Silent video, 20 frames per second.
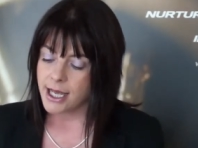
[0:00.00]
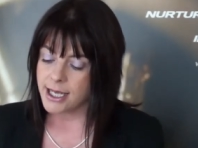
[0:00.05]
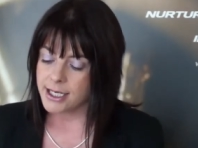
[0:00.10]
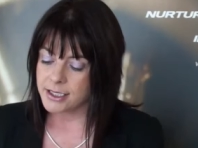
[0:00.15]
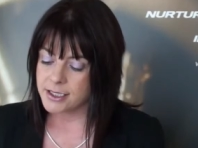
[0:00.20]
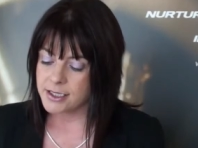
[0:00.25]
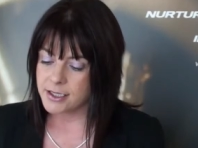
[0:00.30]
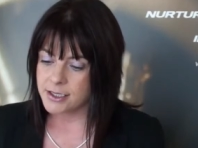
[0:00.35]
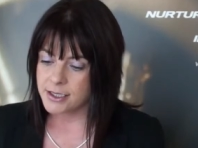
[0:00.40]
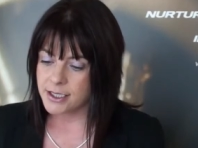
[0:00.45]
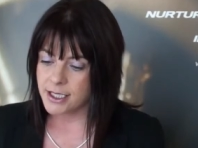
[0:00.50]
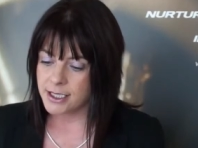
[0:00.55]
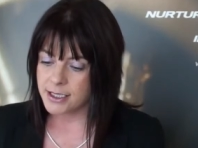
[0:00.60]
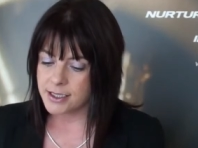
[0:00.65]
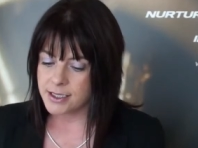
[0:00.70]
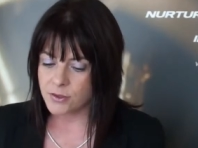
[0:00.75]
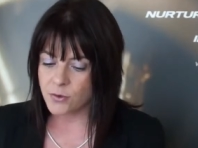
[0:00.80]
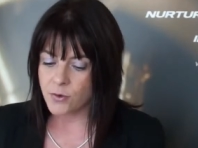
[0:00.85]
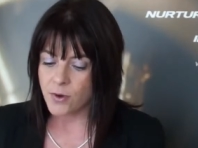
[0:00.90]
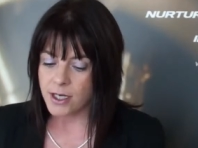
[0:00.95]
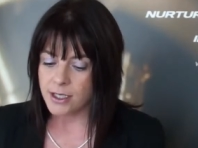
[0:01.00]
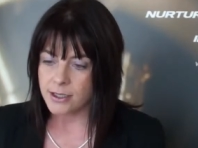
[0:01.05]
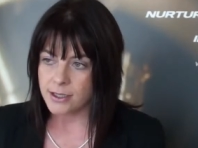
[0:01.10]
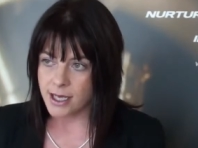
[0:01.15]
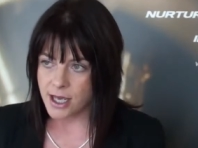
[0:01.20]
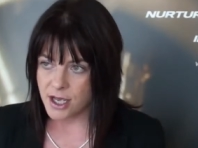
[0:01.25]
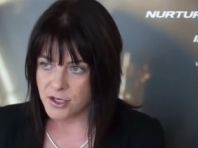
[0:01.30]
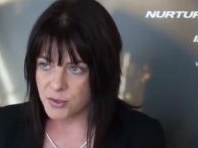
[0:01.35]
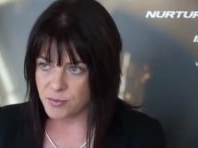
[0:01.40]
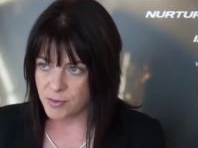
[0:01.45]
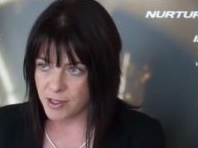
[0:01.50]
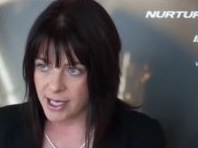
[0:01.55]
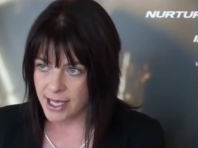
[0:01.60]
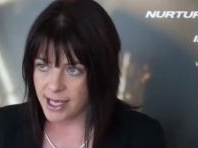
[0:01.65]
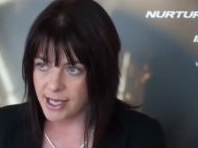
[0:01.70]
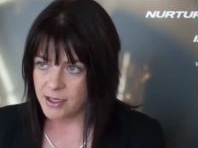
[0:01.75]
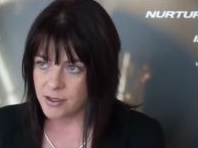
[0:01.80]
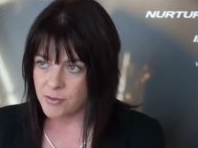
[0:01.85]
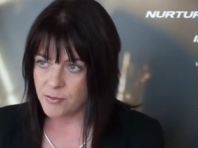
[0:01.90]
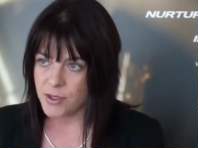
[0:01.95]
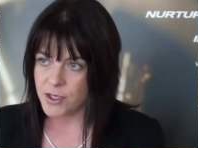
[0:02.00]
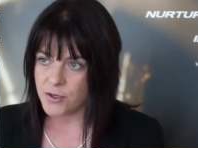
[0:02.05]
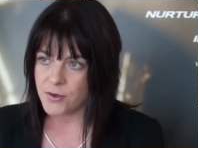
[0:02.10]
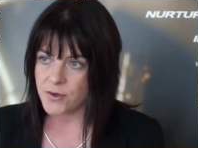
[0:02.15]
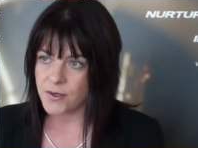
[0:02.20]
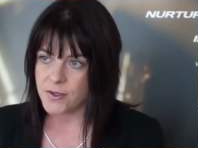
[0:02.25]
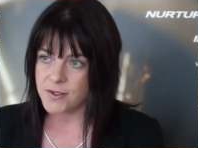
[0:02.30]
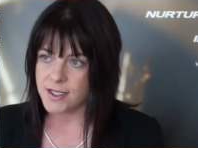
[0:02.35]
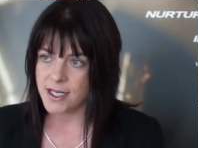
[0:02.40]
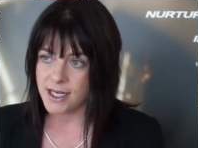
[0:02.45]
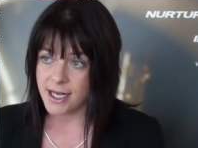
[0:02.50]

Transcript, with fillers: It's, it's quite a large plant, because,